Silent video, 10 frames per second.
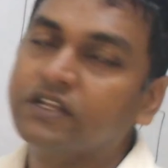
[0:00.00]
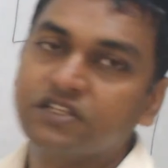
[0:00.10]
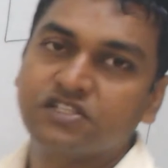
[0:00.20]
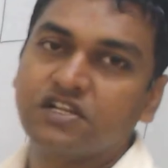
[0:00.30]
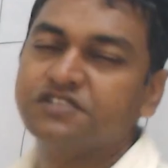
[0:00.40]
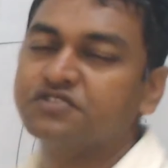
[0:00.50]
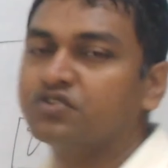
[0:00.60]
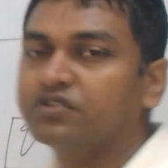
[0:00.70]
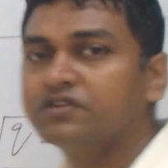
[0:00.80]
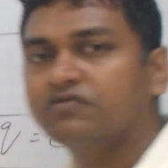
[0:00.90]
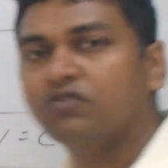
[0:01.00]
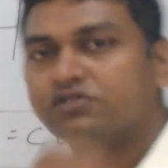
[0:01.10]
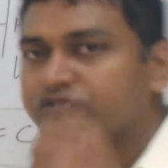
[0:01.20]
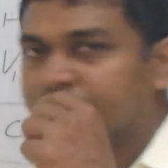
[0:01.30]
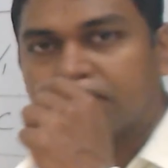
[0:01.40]
the charges on the walls
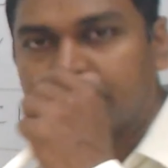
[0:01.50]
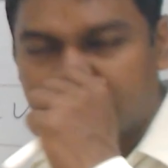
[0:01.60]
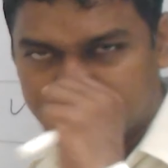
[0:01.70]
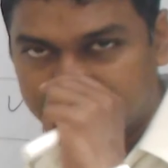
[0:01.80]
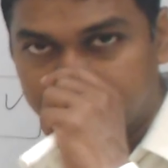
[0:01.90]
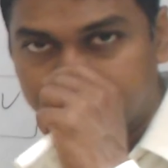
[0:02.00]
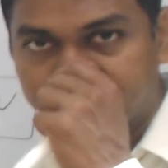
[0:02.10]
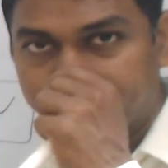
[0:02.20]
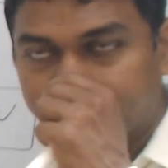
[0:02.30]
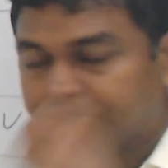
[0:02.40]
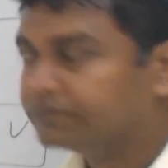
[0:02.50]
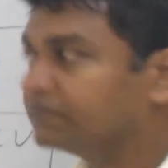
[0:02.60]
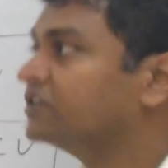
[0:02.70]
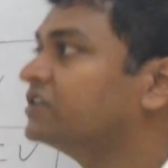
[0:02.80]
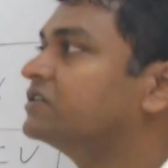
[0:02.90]
of the capacitor.
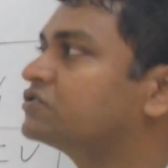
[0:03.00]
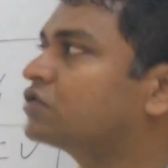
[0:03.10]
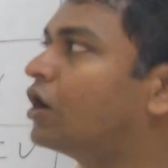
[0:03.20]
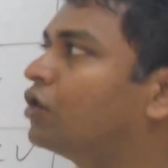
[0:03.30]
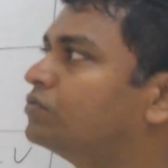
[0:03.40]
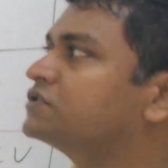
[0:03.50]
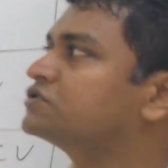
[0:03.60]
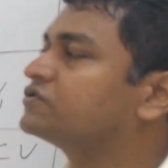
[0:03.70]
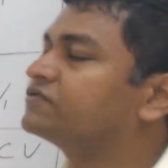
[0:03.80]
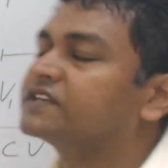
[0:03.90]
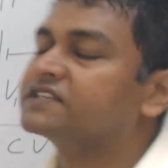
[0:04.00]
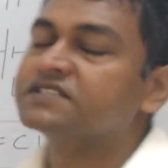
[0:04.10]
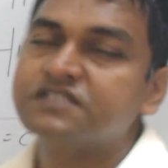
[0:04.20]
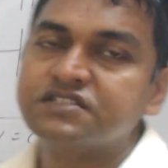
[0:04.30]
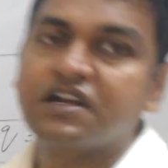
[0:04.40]
So how much of
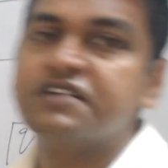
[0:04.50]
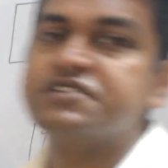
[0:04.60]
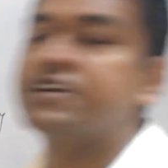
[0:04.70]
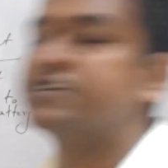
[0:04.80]
excess charge has